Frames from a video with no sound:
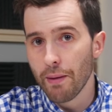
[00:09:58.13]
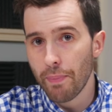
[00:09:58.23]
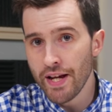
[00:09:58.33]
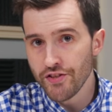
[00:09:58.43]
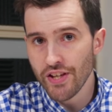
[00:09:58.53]
and
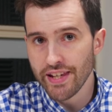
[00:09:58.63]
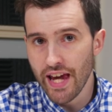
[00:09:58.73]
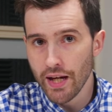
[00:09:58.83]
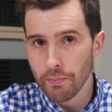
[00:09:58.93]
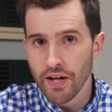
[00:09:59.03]
PC
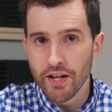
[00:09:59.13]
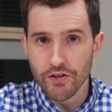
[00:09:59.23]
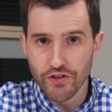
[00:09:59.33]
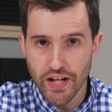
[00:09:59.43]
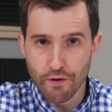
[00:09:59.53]
game
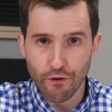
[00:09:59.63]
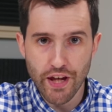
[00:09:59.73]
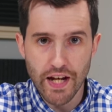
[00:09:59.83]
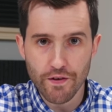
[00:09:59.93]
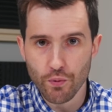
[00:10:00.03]
Sea of
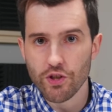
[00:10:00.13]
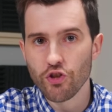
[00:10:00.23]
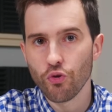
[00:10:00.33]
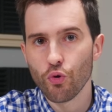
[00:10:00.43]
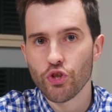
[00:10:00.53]
Thieves, which
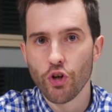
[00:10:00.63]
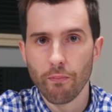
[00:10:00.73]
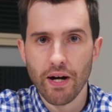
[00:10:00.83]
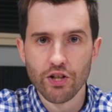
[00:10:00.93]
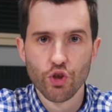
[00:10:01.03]
is launching on
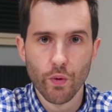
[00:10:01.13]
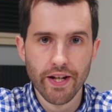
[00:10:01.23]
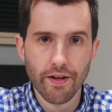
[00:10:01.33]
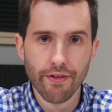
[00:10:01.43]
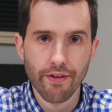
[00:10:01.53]
March
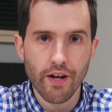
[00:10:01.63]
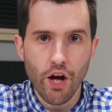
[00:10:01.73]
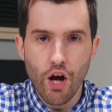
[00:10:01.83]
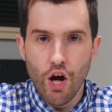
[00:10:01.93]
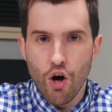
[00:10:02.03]
20th.
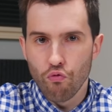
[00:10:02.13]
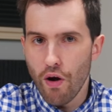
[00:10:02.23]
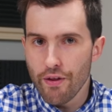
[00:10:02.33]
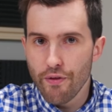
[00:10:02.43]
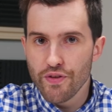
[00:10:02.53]

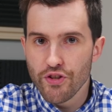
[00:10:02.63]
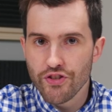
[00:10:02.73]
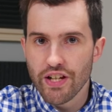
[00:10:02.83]
Rather than just